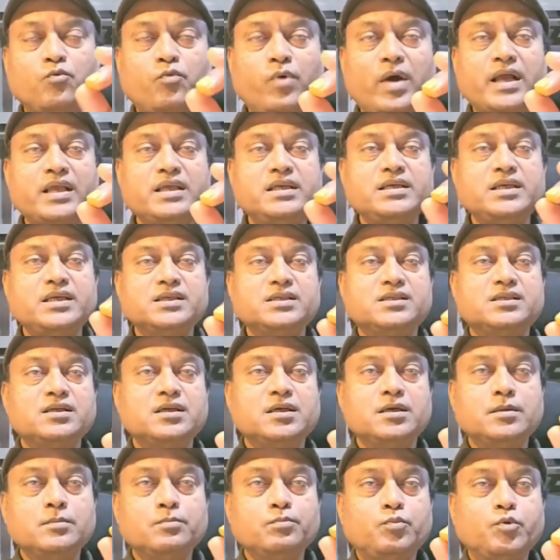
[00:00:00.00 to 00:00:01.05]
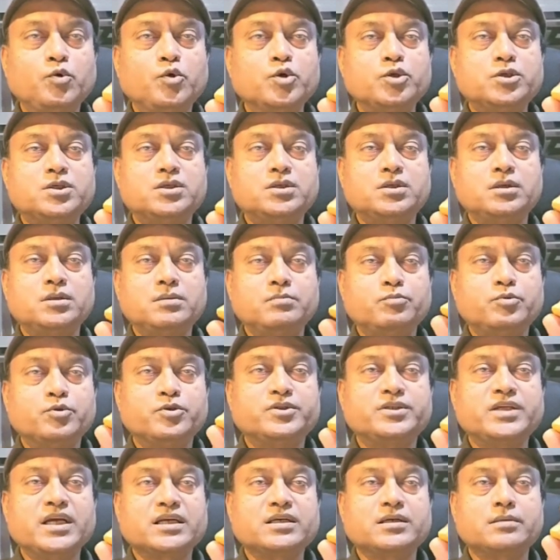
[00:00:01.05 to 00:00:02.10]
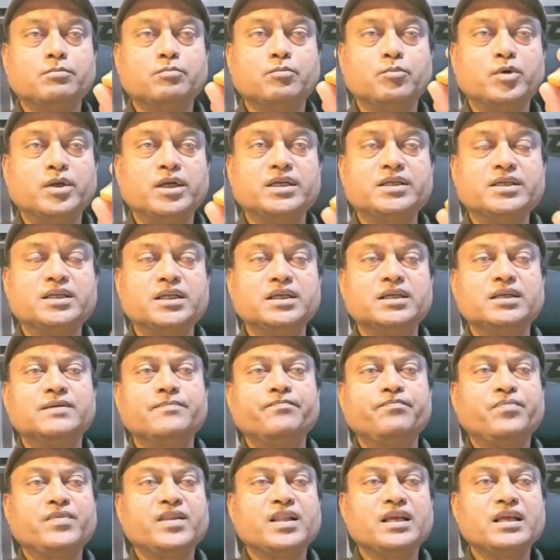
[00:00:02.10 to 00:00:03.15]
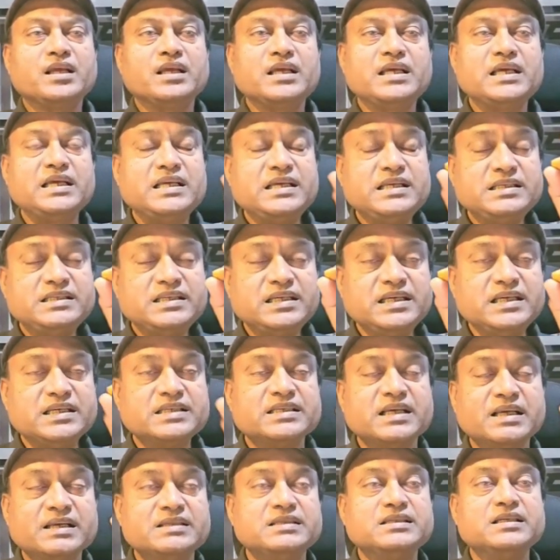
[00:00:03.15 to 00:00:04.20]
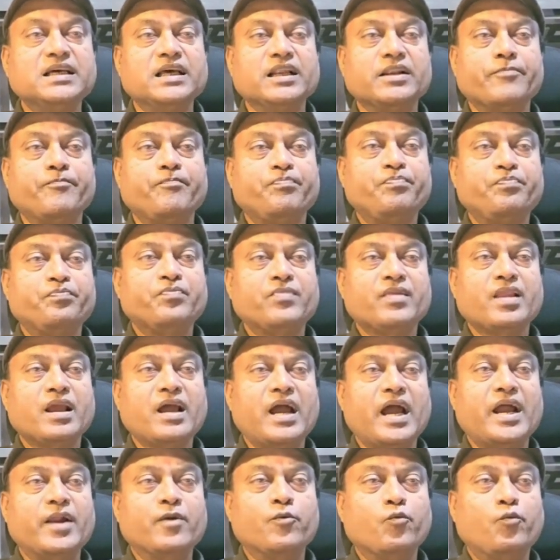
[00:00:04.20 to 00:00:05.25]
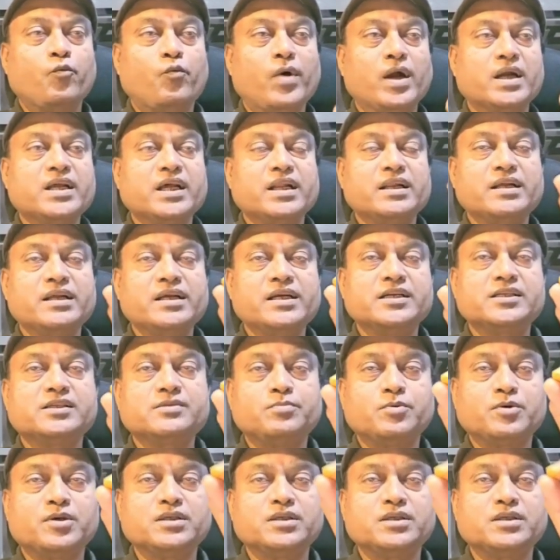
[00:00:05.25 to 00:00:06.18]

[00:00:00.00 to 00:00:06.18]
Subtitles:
Why is post-project monitoring is essential and what are its